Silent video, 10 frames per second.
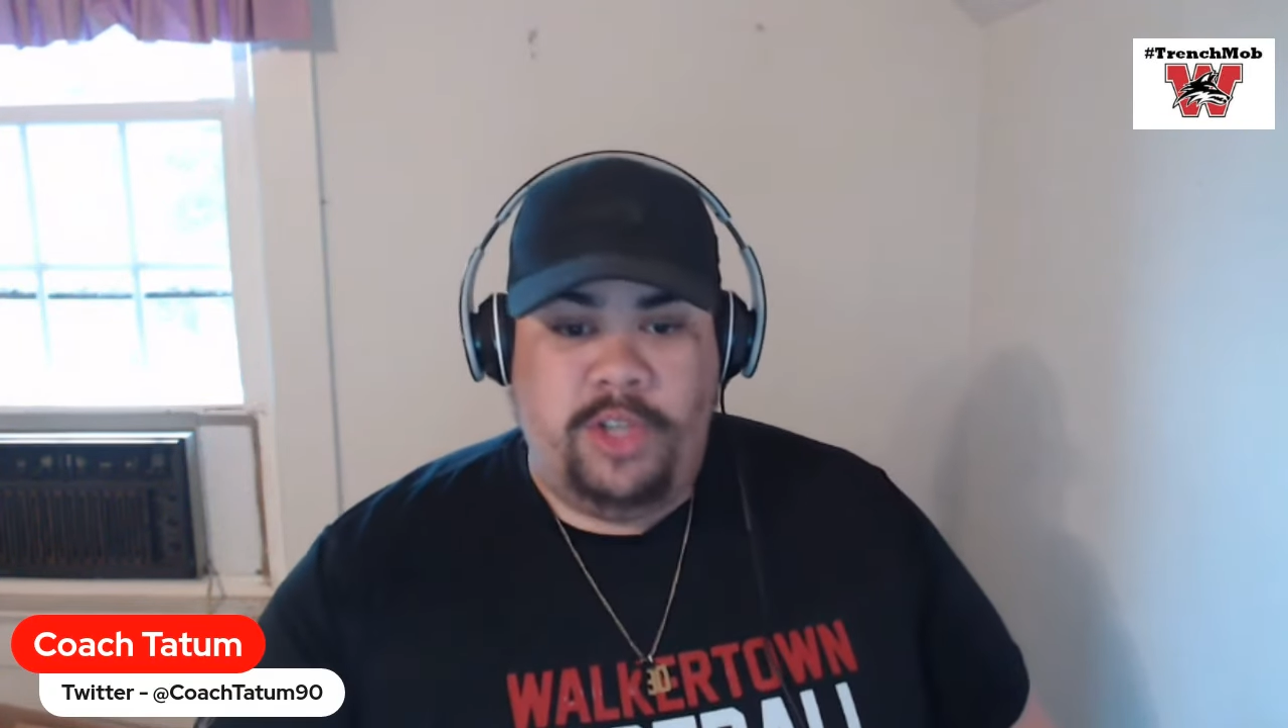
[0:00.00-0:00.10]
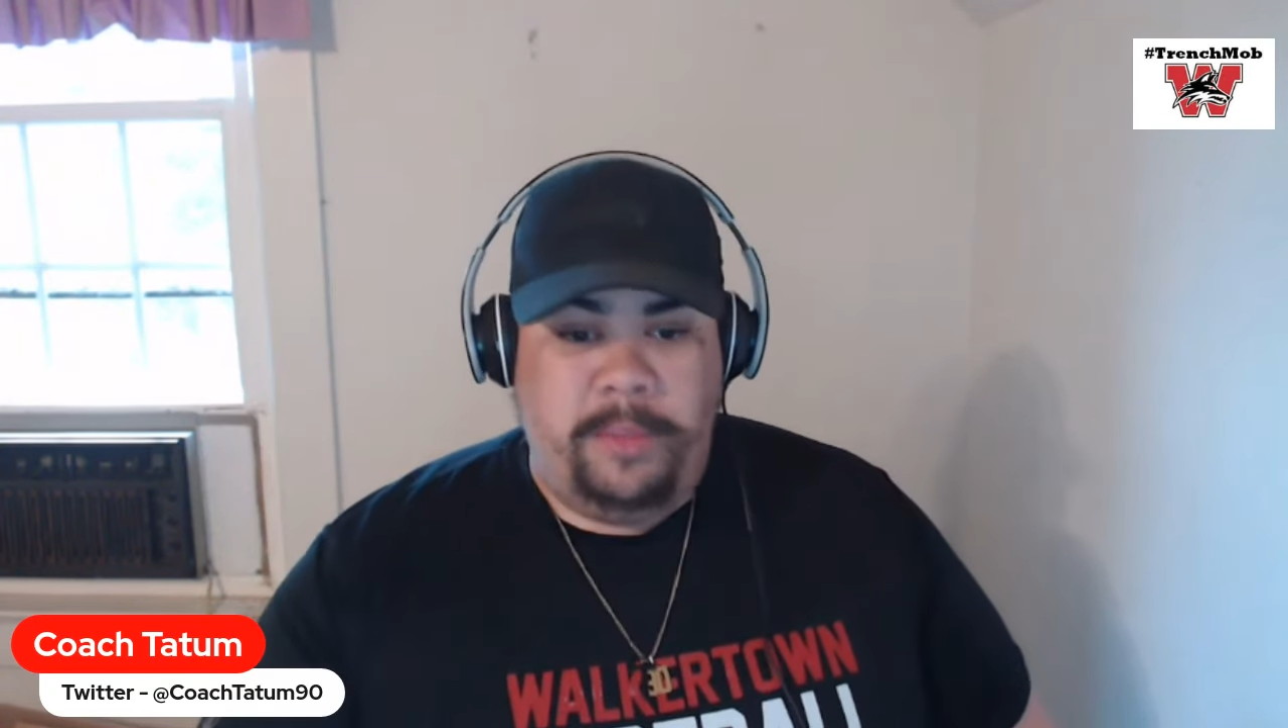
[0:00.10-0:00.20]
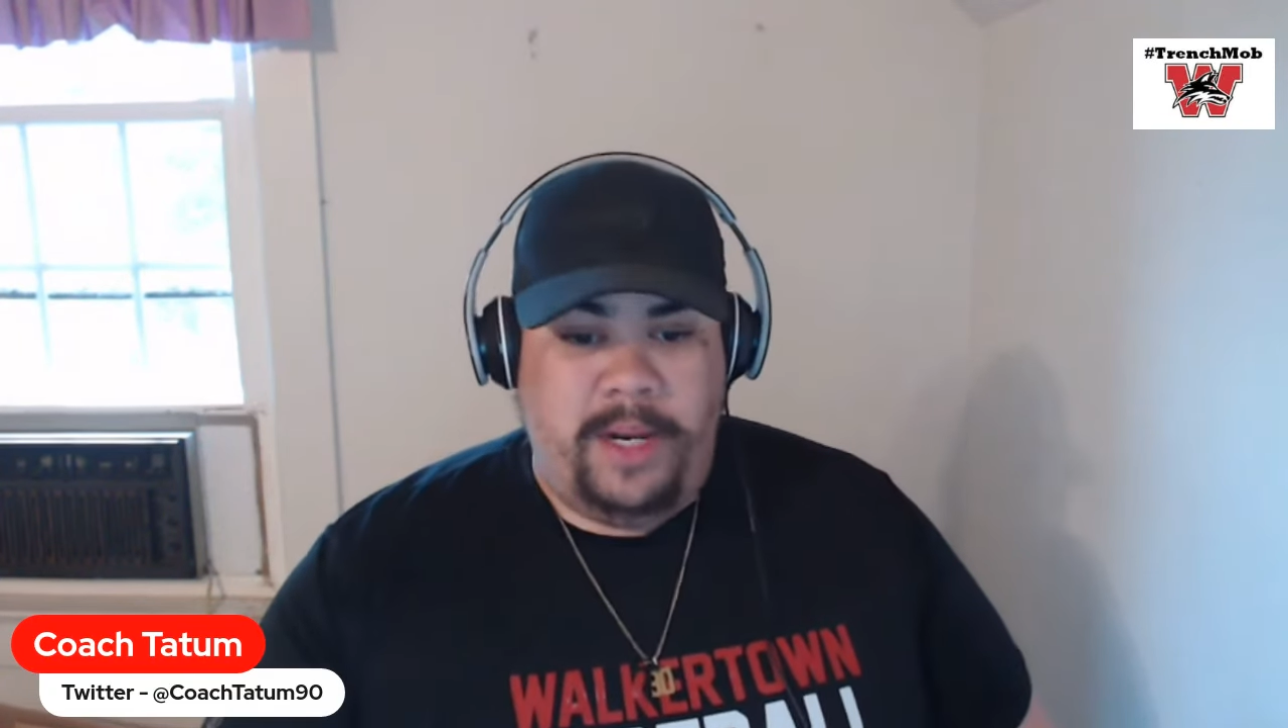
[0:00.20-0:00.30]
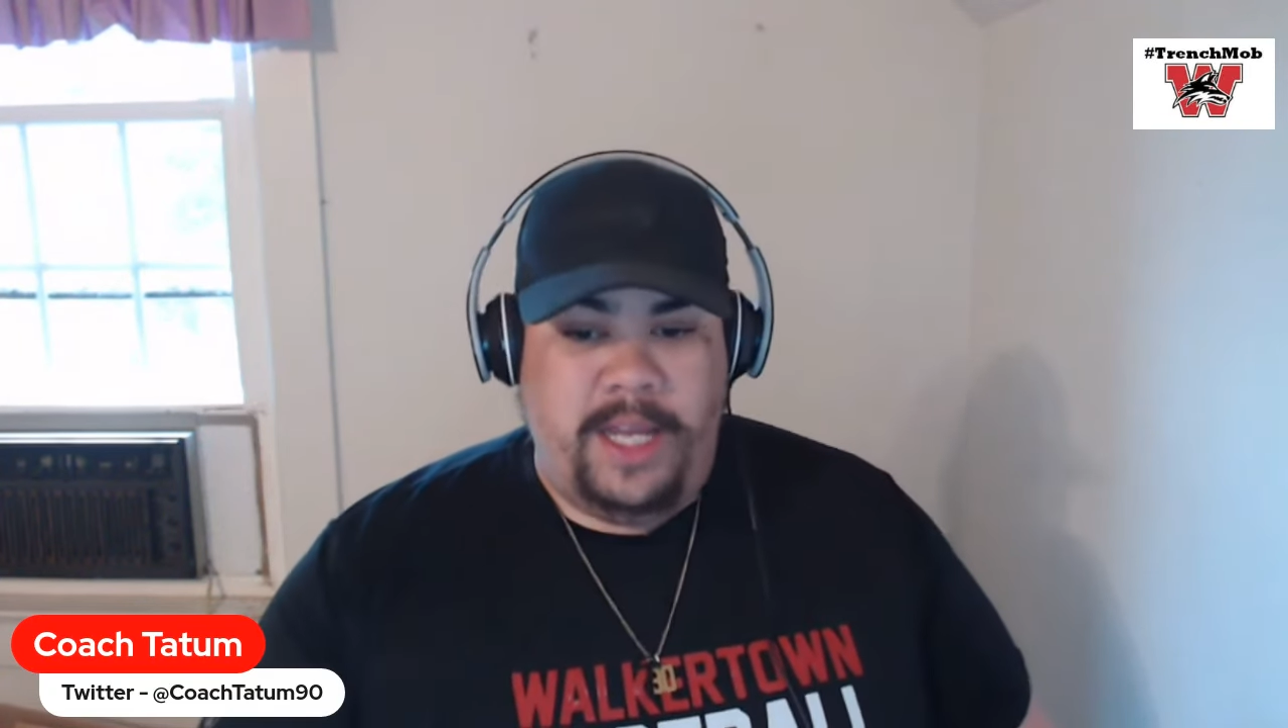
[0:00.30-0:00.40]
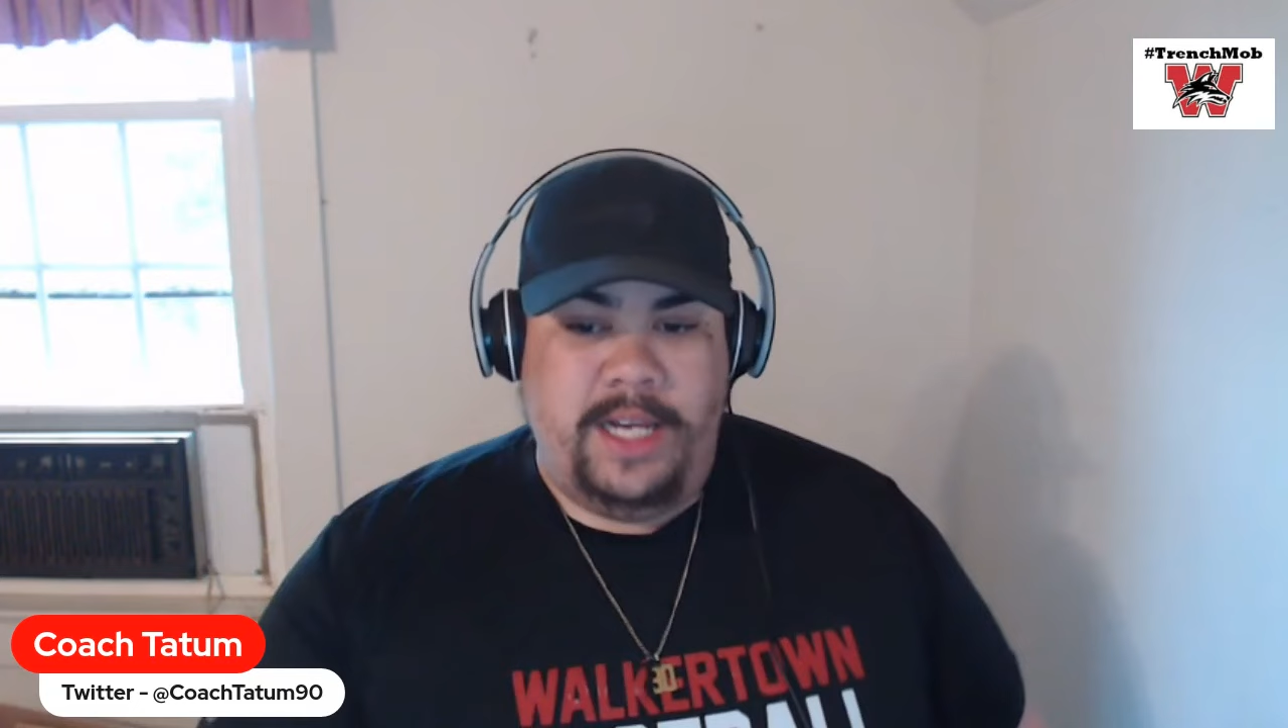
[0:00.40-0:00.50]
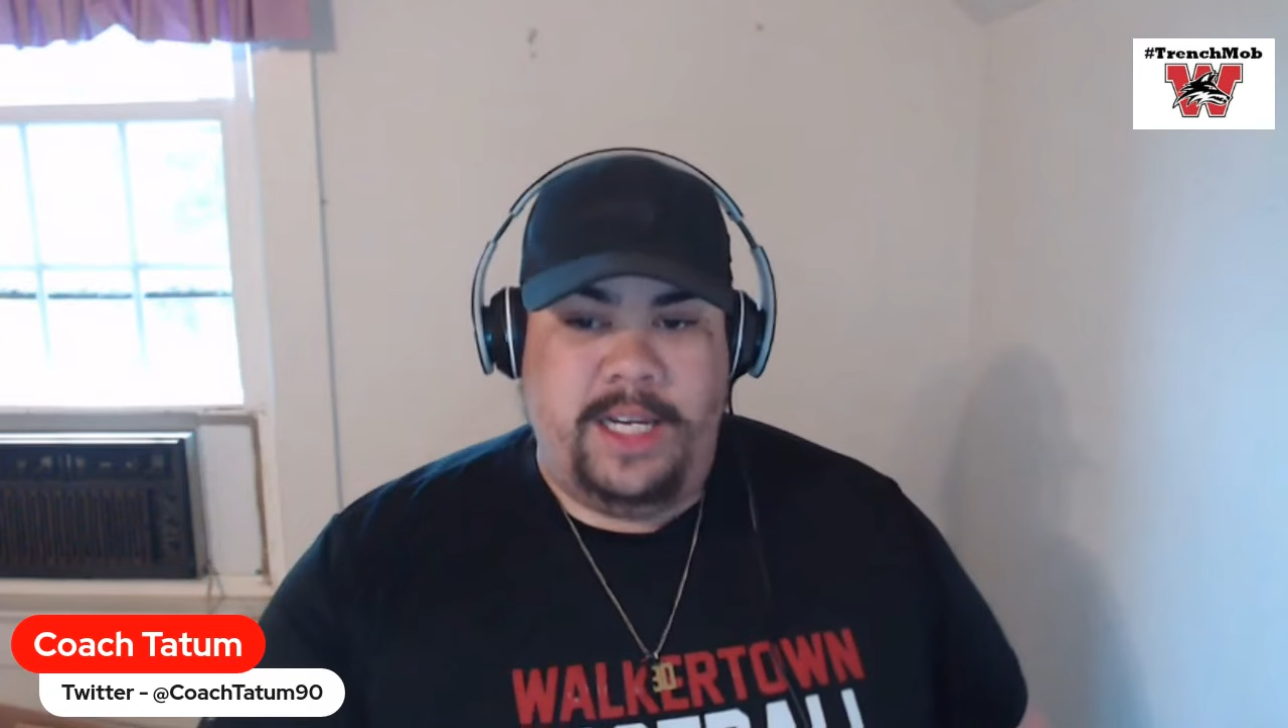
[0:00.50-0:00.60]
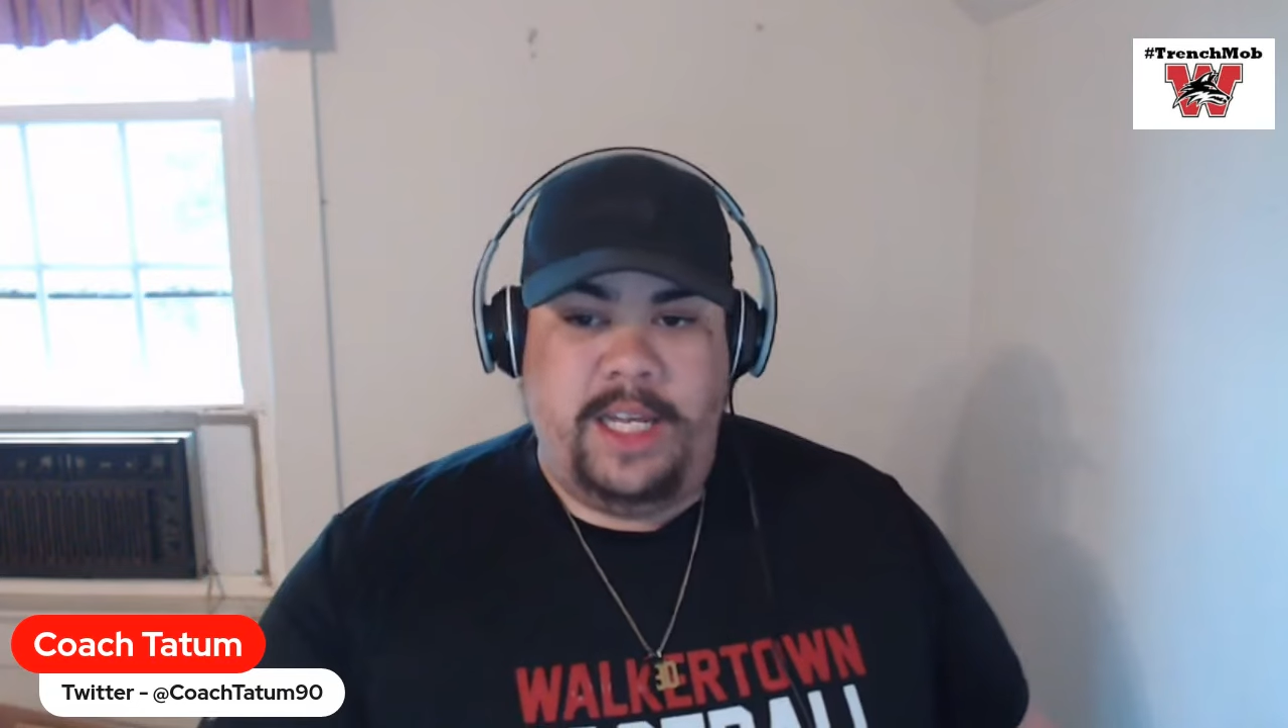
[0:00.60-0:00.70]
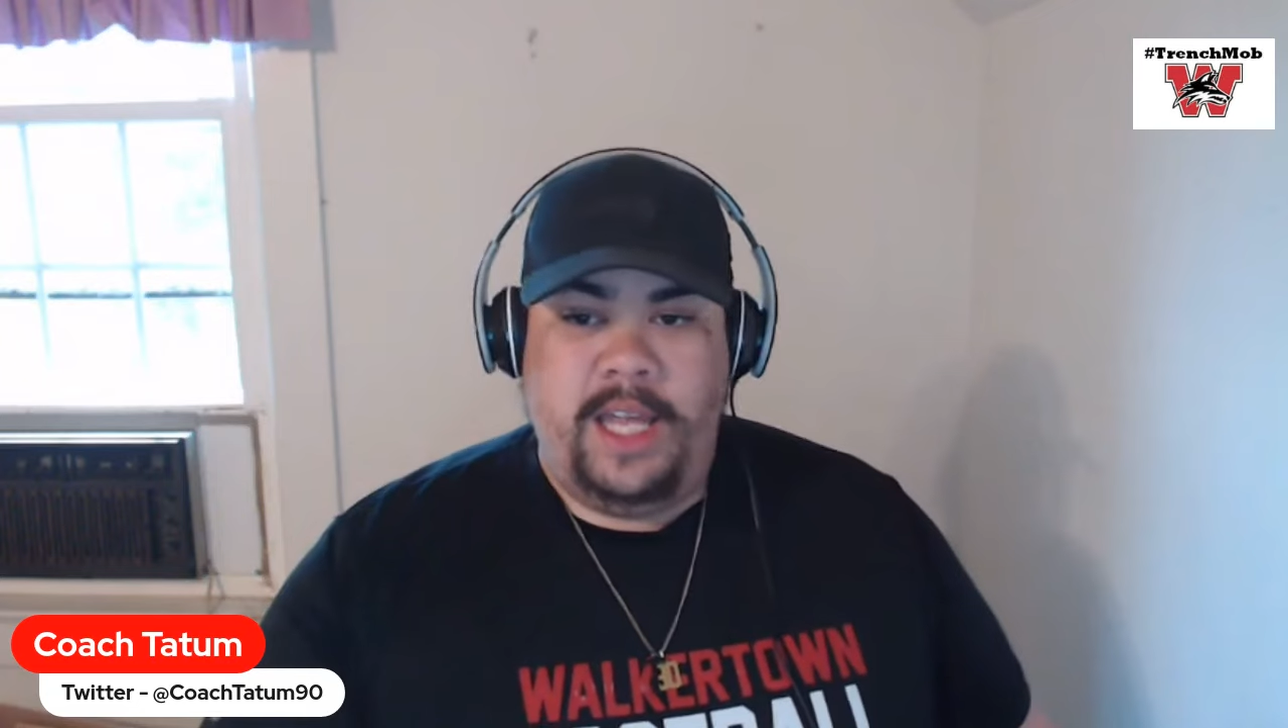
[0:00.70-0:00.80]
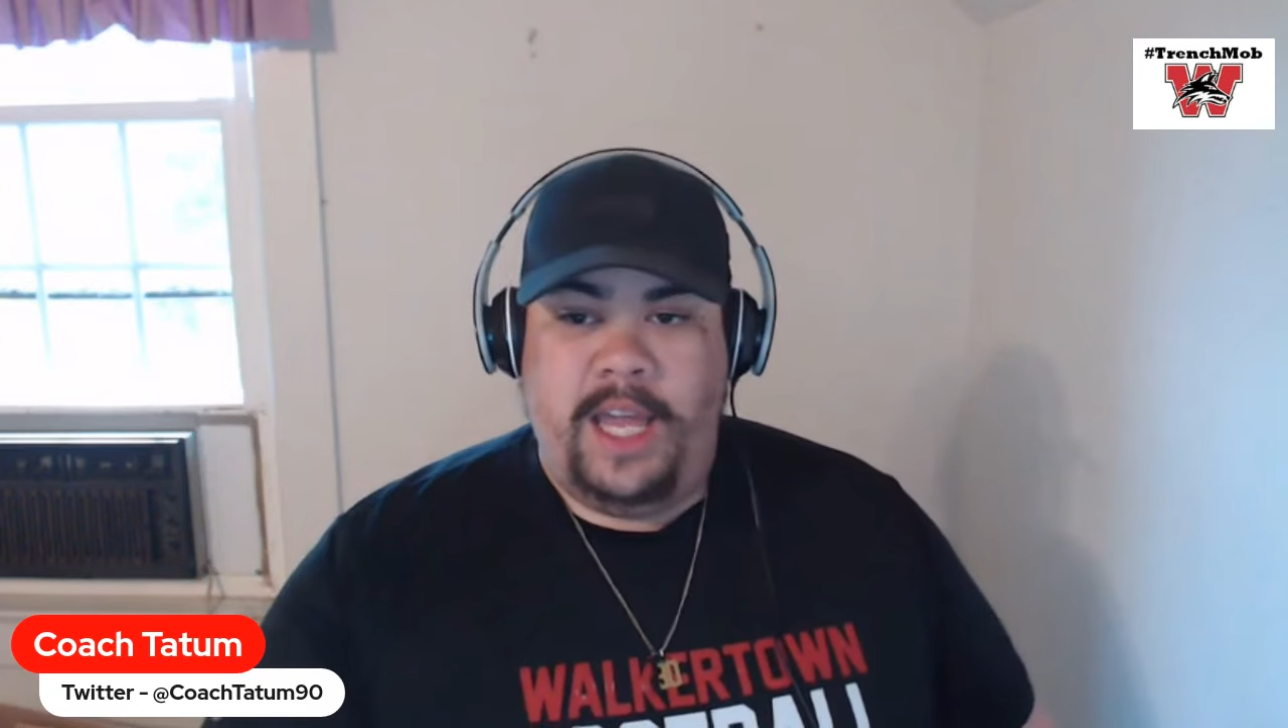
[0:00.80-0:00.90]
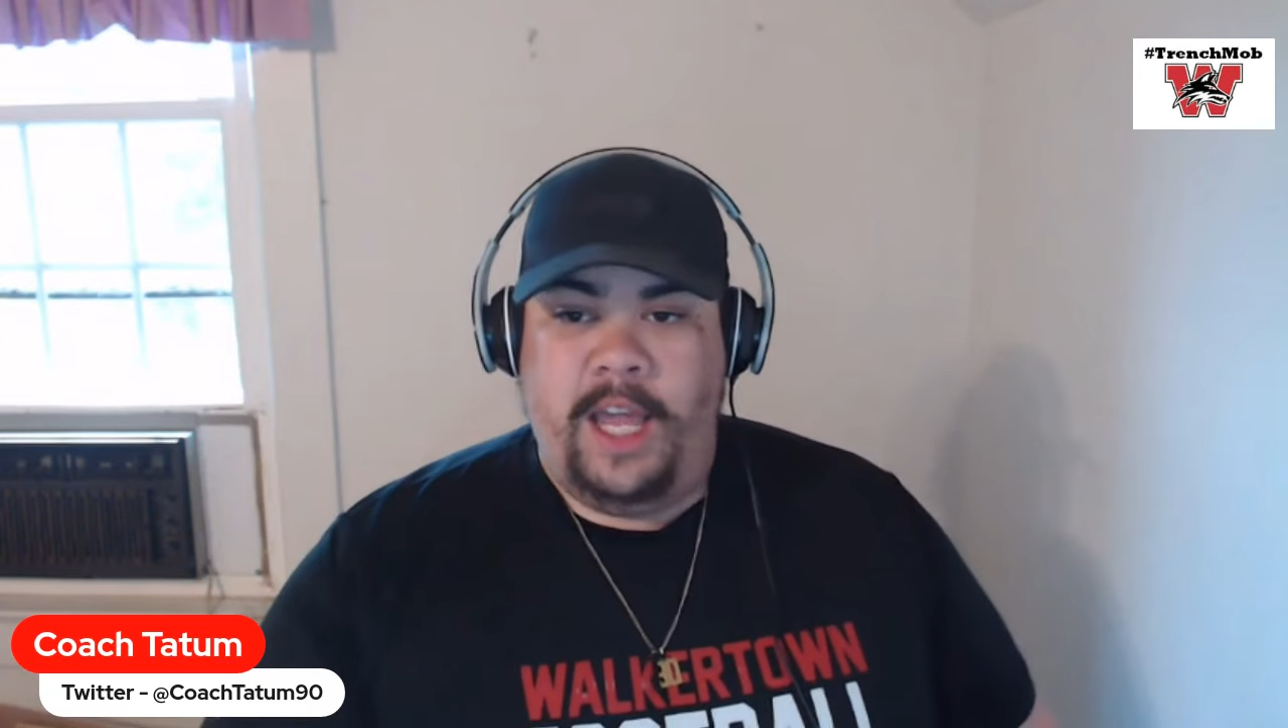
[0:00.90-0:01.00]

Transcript: a little bit of Indy